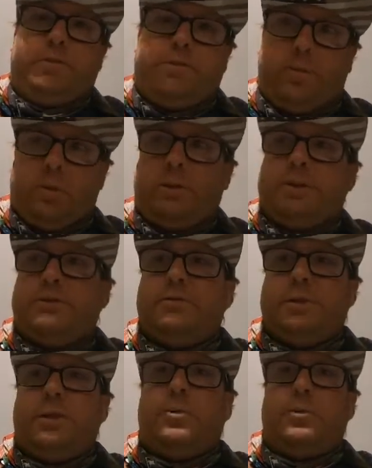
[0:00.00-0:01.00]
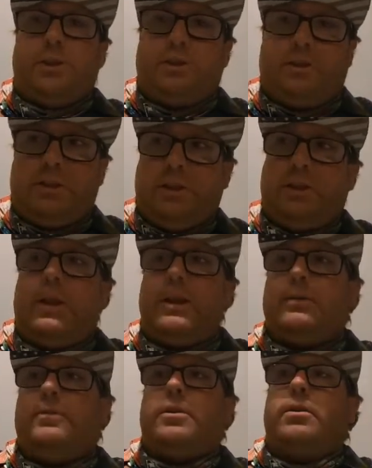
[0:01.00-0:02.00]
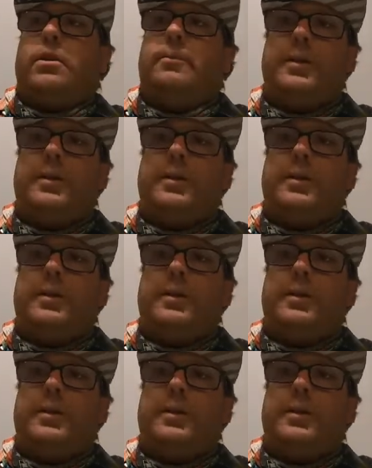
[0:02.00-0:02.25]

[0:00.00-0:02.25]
before this video or you see it after,